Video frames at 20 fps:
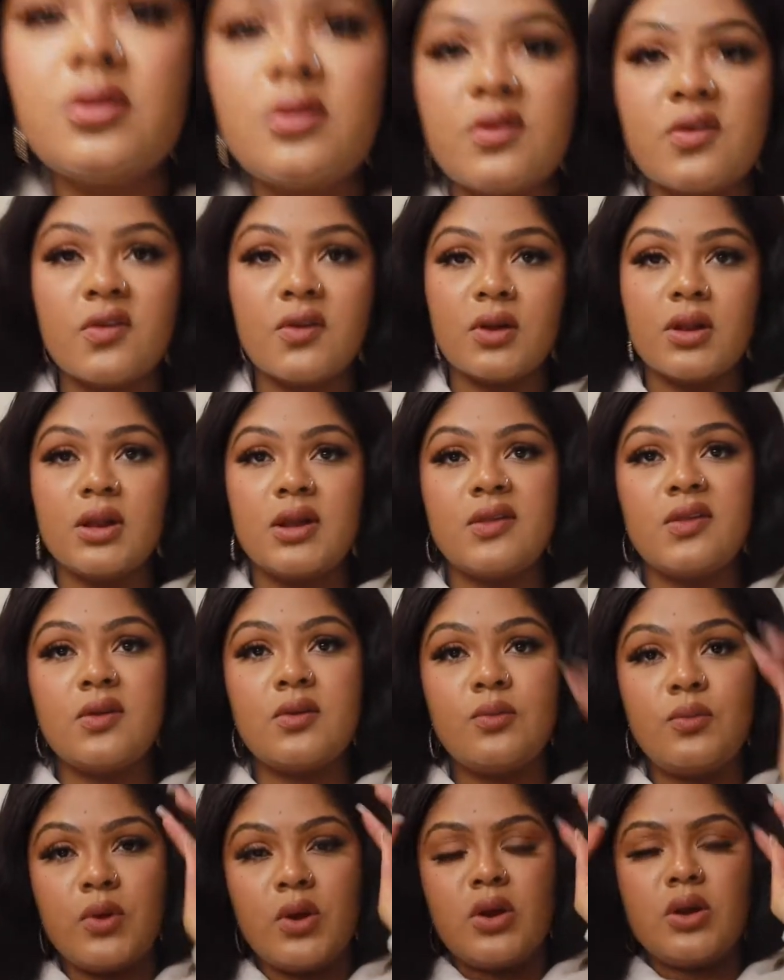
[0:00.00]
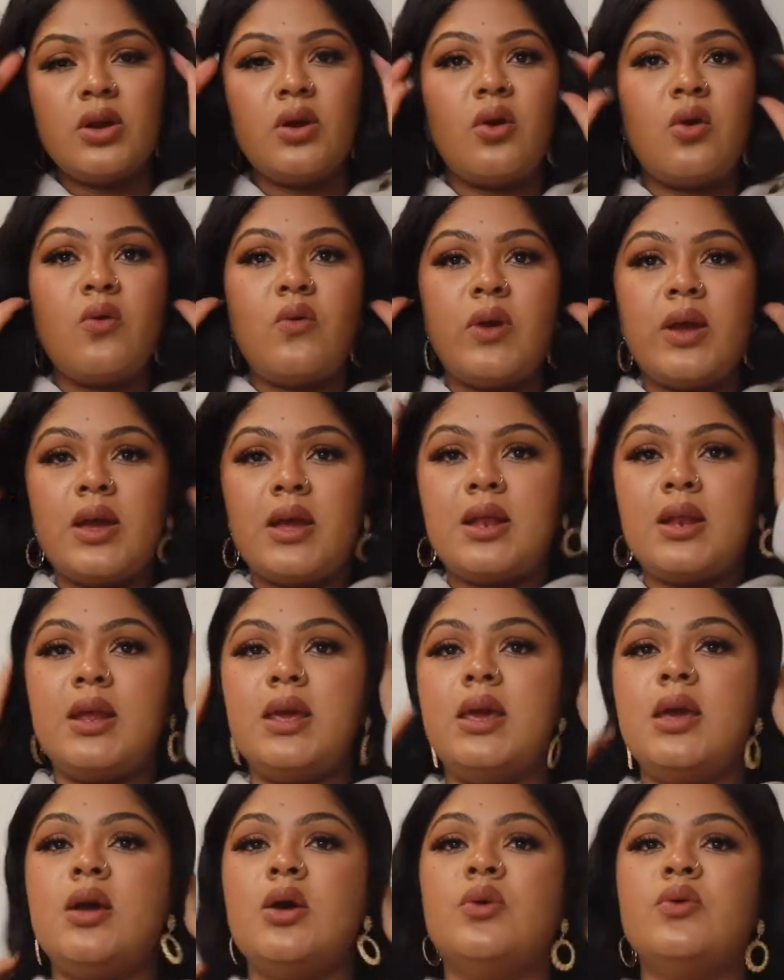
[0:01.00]
So we're gonna
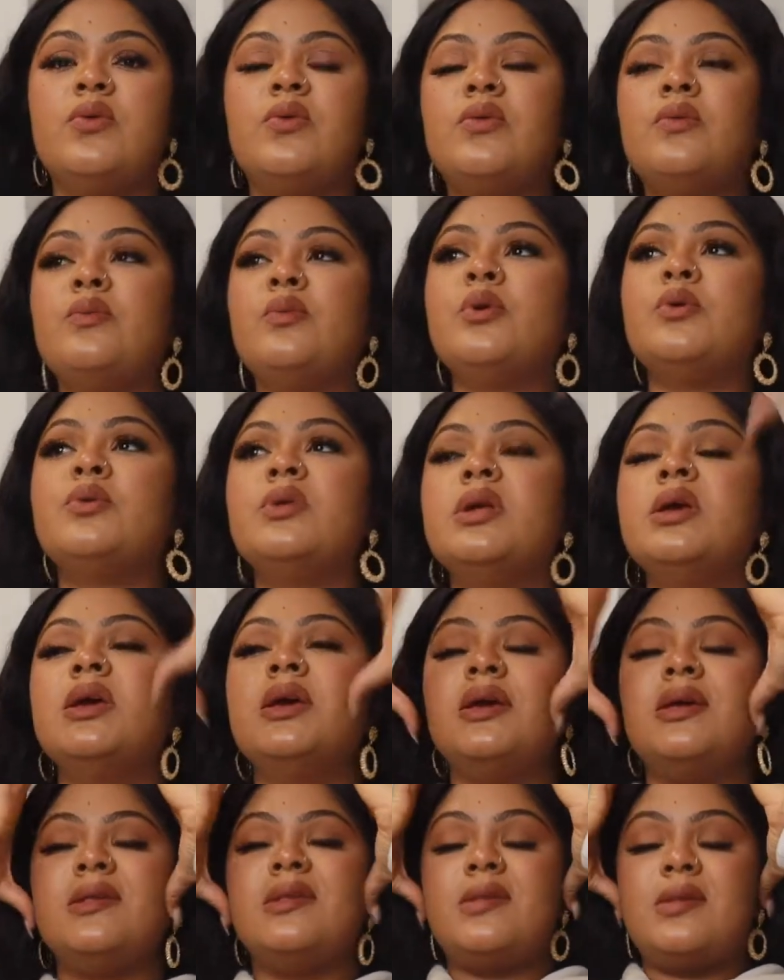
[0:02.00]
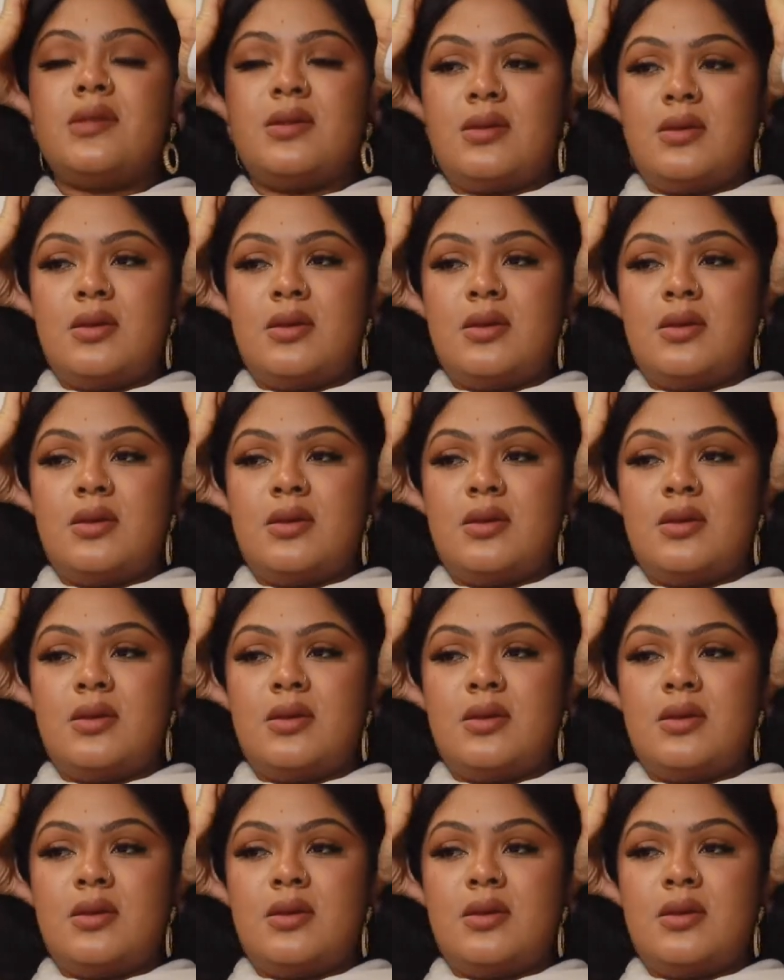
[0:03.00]
quickly go through these